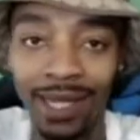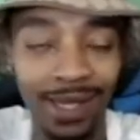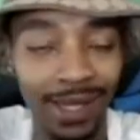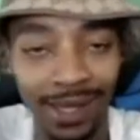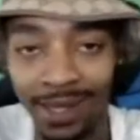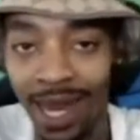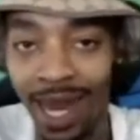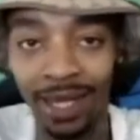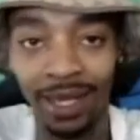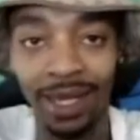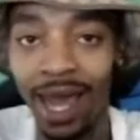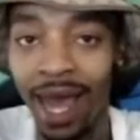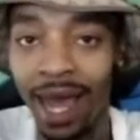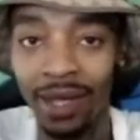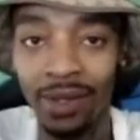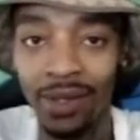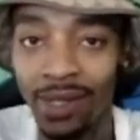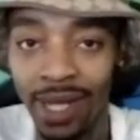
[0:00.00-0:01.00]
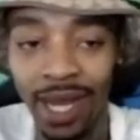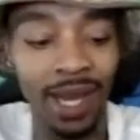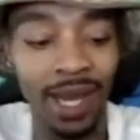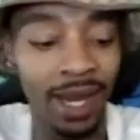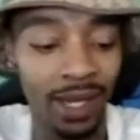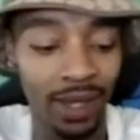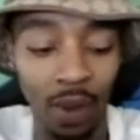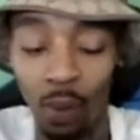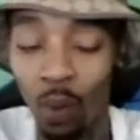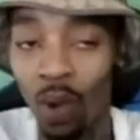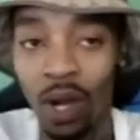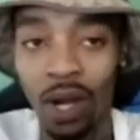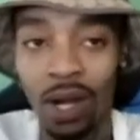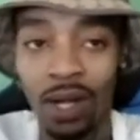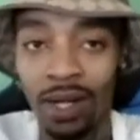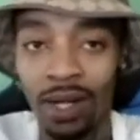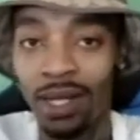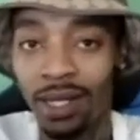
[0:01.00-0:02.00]
that's exactly how you say the
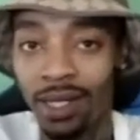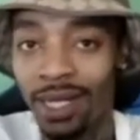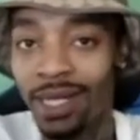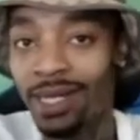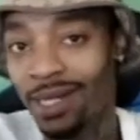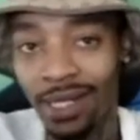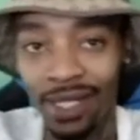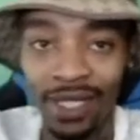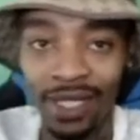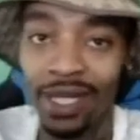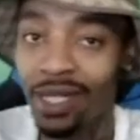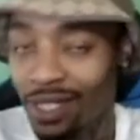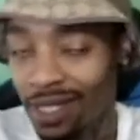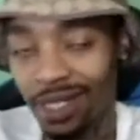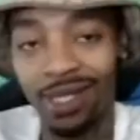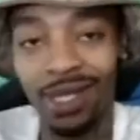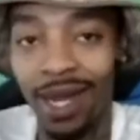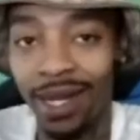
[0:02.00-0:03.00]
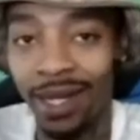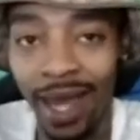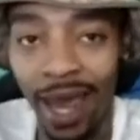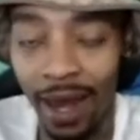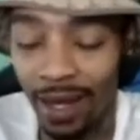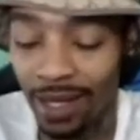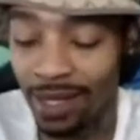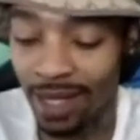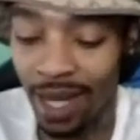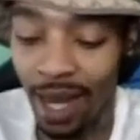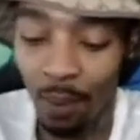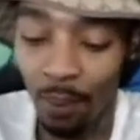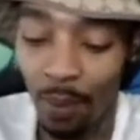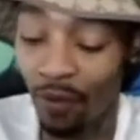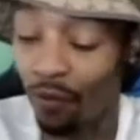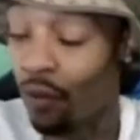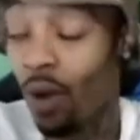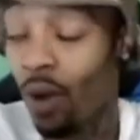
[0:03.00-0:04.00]
word disingenuous, just like that. Because
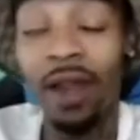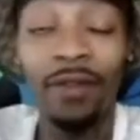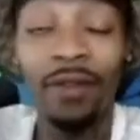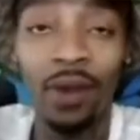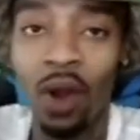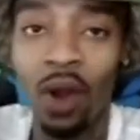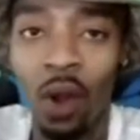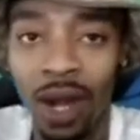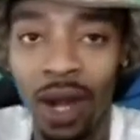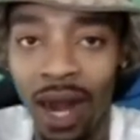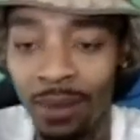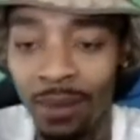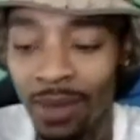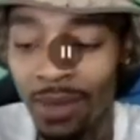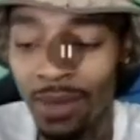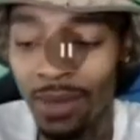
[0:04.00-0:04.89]
before I even go on, I'm...